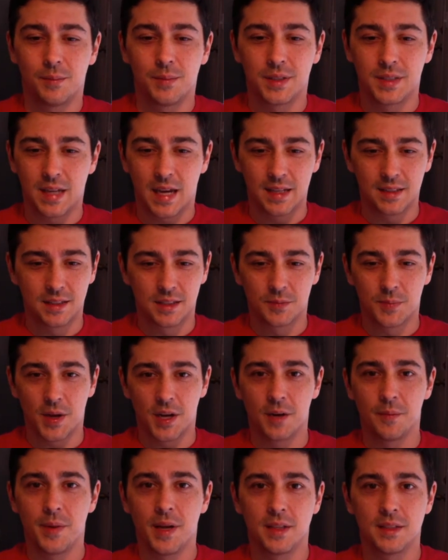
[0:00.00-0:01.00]
Besides the
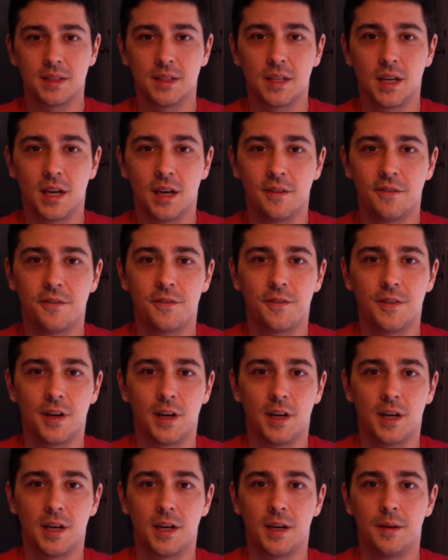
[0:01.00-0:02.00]
Spider-Man stuff,
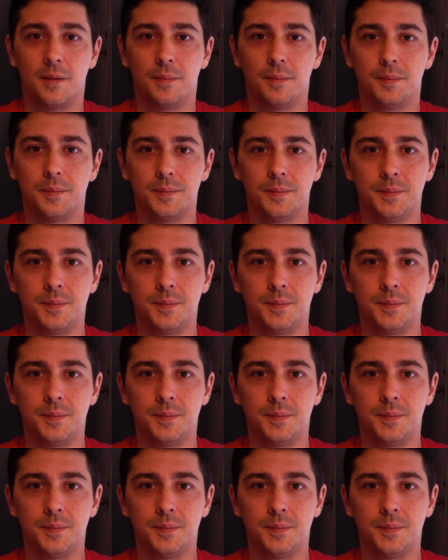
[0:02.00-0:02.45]
um,